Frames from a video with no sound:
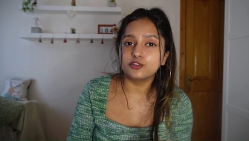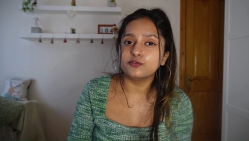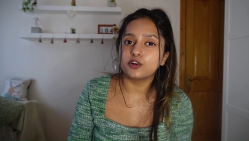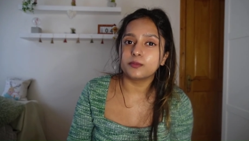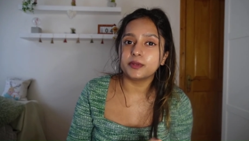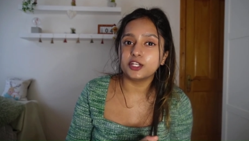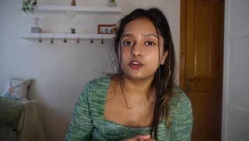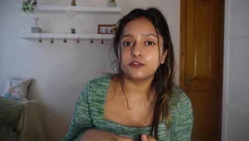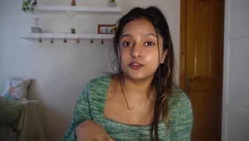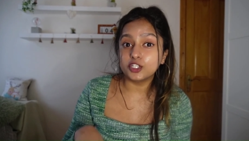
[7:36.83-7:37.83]
for a period
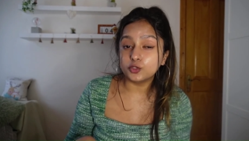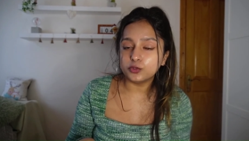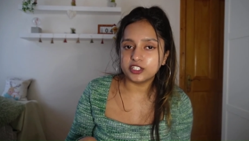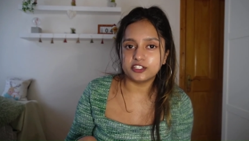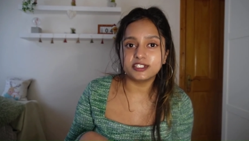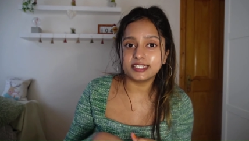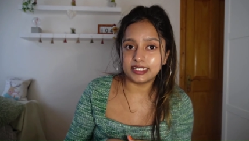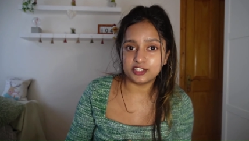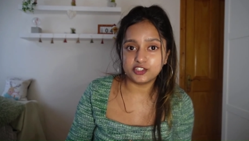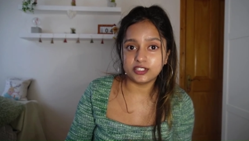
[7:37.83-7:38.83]
of 2 years
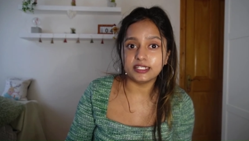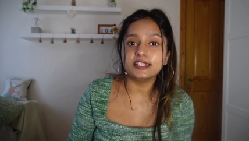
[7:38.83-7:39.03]
initially.